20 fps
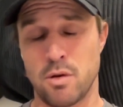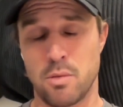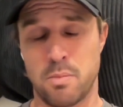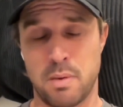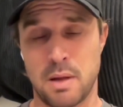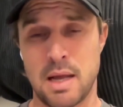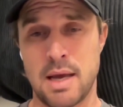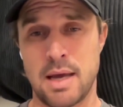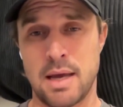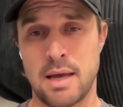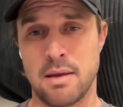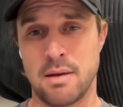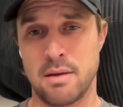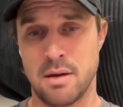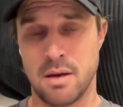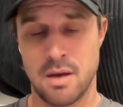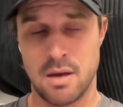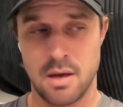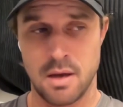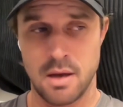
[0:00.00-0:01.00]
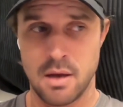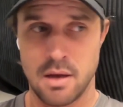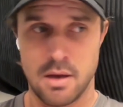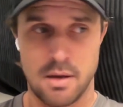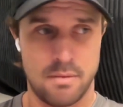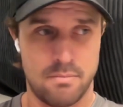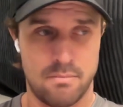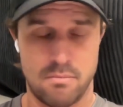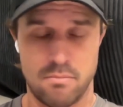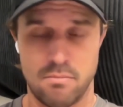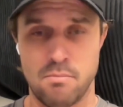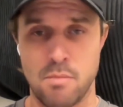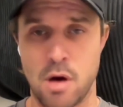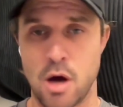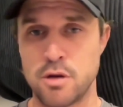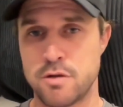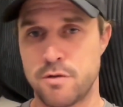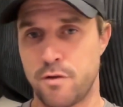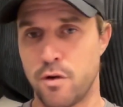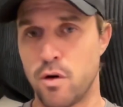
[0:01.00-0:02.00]
you're playing
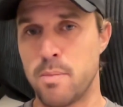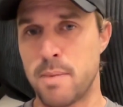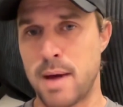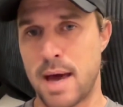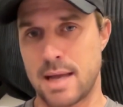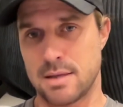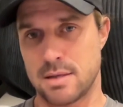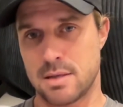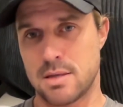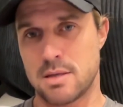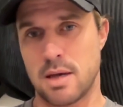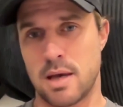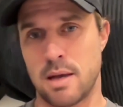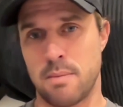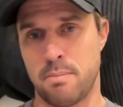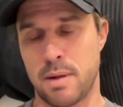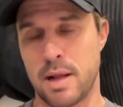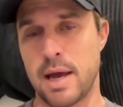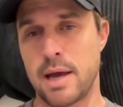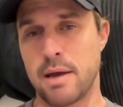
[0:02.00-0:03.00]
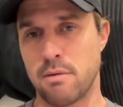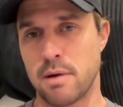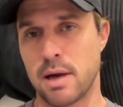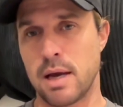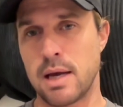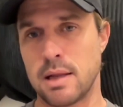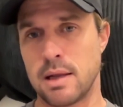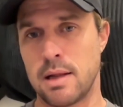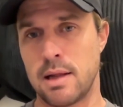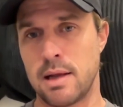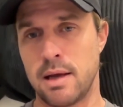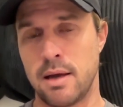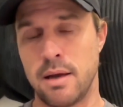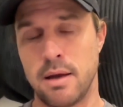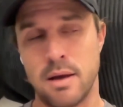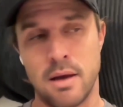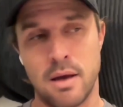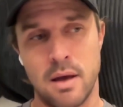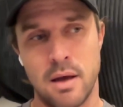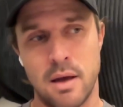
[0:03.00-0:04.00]
most formats and playing regularly.
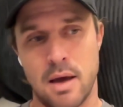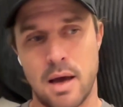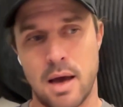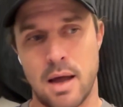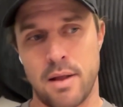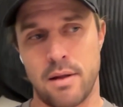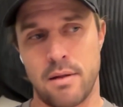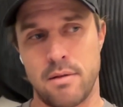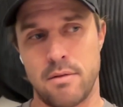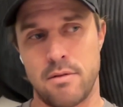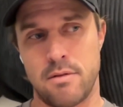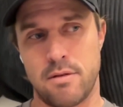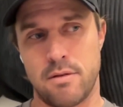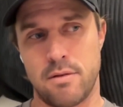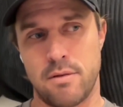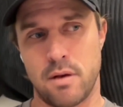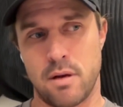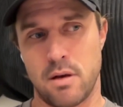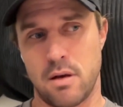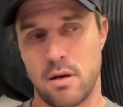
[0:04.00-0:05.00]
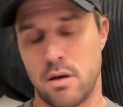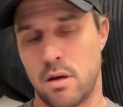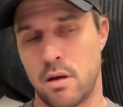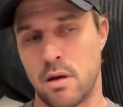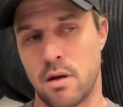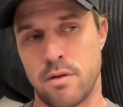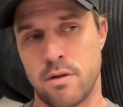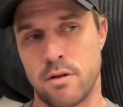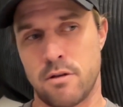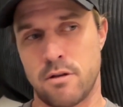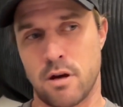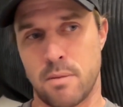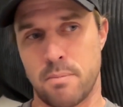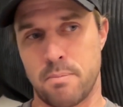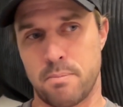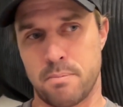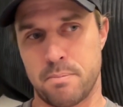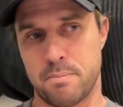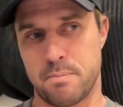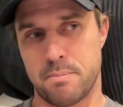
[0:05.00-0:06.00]
And, the top
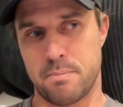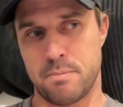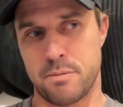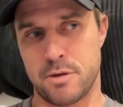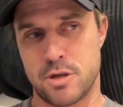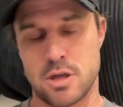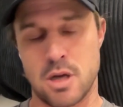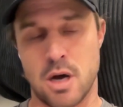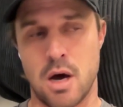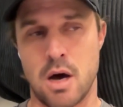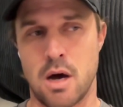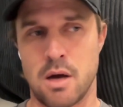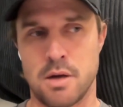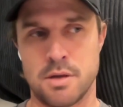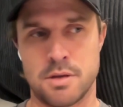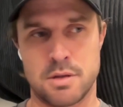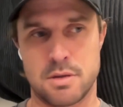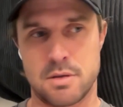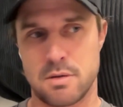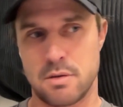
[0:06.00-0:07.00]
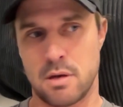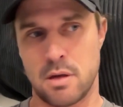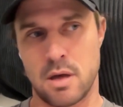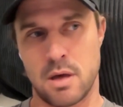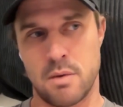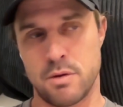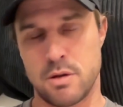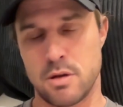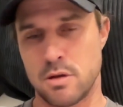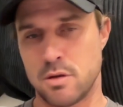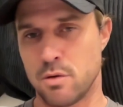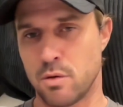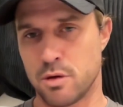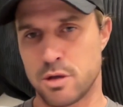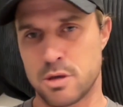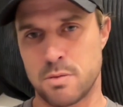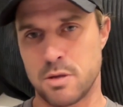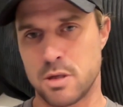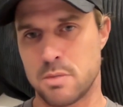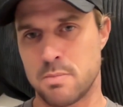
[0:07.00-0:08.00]
stars, with
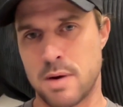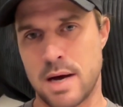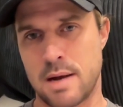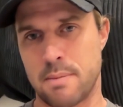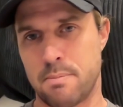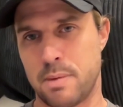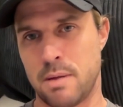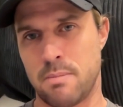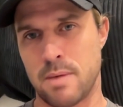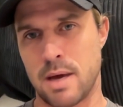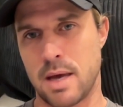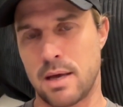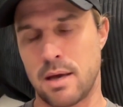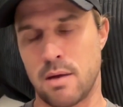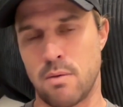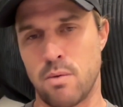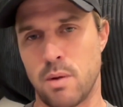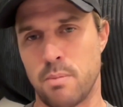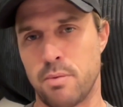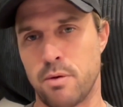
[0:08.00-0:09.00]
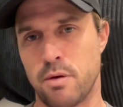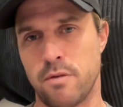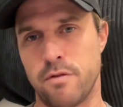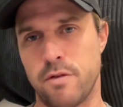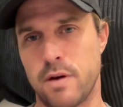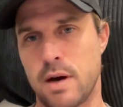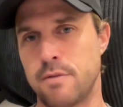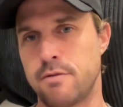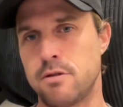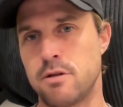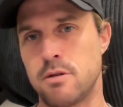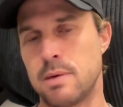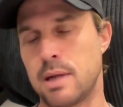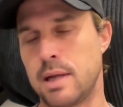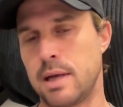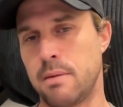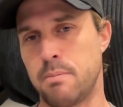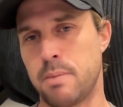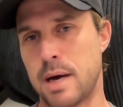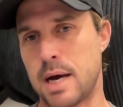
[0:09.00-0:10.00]
endorsements might be making £1.5–2
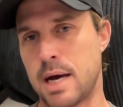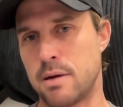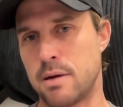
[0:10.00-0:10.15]
million,